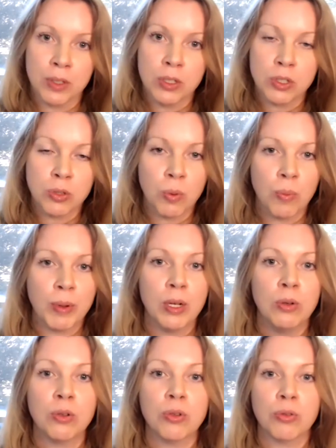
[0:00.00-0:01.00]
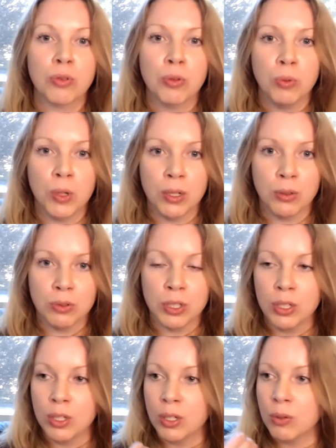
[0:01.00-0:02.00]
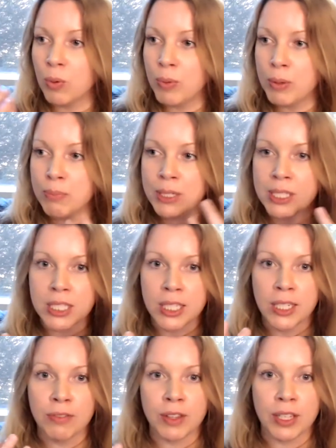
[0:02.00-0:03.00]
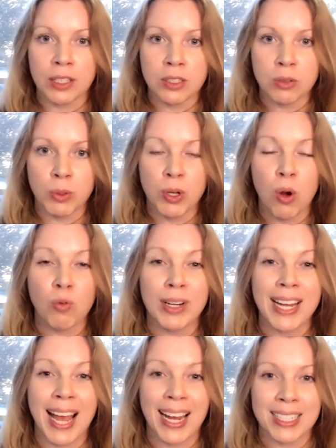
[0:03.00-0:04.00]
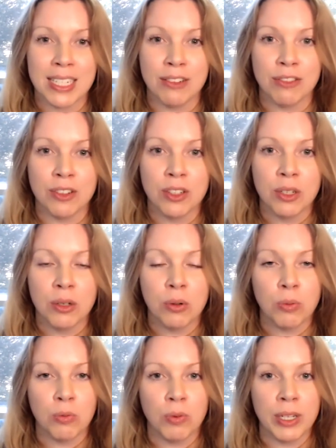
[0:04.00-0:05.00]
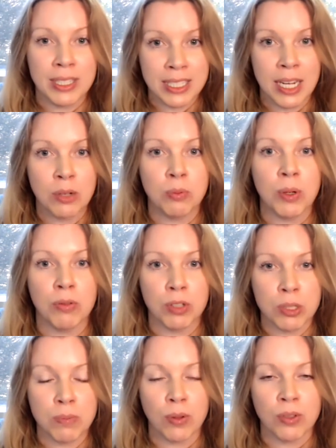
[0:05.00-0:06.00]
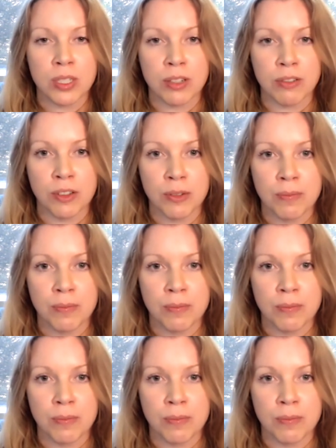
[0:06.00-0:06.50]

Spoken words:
So when we look through the world, when we perceive things, we're not reactive. Instead, we're responsive.